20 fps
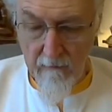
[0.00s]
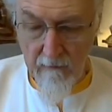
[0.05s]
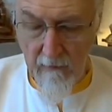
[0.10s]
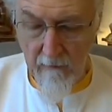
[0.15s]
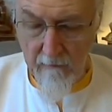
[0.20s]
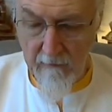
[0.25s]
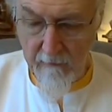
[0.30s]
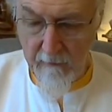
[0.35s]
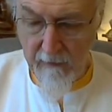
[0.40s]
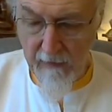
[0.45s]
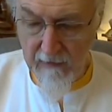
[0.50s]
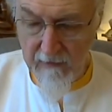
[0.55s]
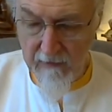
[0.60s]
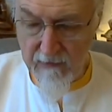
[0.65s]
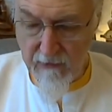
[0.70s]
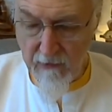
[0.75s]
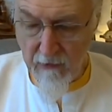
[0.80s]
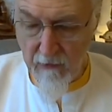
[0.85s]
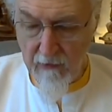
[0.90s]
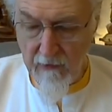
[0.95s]
From the page
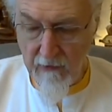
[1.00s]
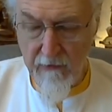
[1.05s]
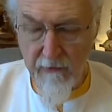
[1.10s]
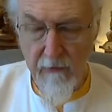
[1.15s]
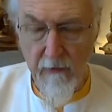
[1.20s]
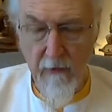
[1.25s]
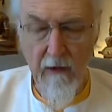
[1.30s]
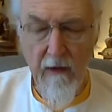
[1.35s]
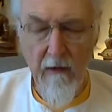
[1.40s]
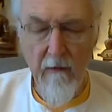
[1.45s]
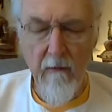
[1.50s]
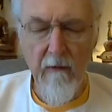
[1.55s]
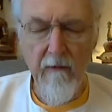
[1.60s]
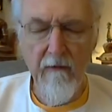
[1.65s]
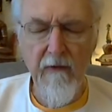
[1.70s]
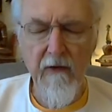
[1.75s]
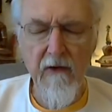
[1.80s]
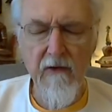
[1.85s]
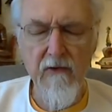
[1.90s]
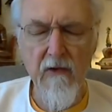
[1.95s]
33, we
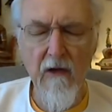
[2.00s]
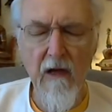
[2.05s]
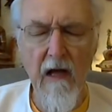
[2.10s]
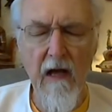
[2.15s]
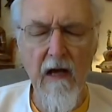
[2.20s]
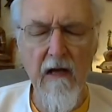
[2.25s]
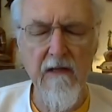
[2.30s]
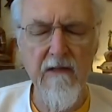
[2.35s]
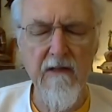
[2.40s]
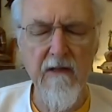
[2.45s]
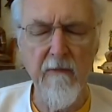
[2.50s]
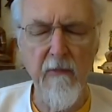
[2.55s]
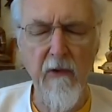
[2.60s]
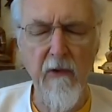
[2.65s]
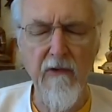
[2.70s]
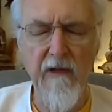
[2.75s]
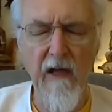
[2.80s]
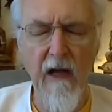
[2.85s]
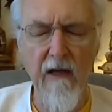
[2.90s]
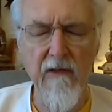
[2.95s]
visualize the
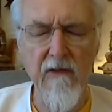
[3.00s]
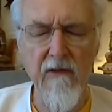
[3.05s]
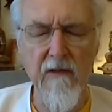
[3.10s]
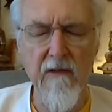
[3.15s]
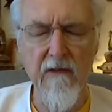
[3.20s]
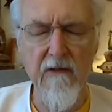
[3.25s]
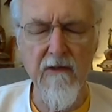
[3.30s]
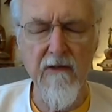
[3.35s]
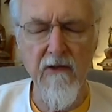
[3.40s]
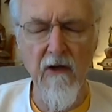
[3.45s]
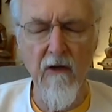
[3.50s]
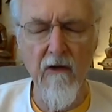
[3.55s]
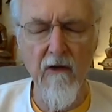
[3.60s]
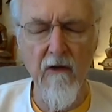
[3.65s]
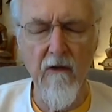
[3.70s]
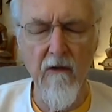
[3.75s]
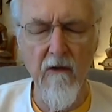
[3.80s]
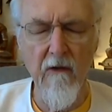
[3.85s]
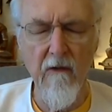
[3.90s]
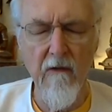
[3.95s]
protection
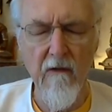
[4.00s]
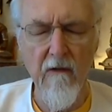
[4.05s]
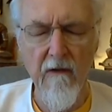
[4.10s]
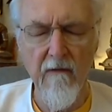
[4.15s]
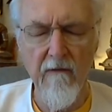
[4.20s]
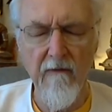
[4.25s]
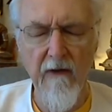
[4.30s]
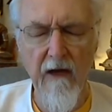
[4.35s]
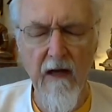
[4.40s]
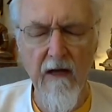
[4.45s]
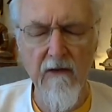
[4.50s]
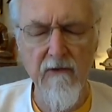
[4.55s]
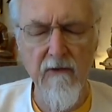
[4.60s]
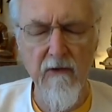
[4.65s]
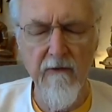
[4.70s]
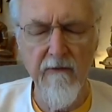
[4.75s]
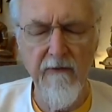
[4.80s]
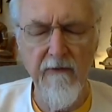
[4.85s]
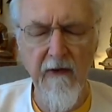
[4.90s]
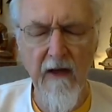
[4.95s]
circle, the
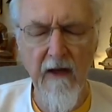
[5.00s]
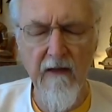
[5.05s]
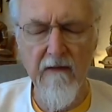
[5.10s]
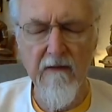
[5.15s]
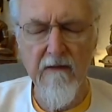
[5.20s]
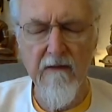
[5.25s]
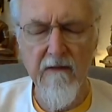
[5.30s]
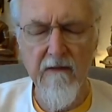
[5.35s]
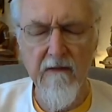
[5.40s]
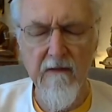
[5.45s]
Vajra fence,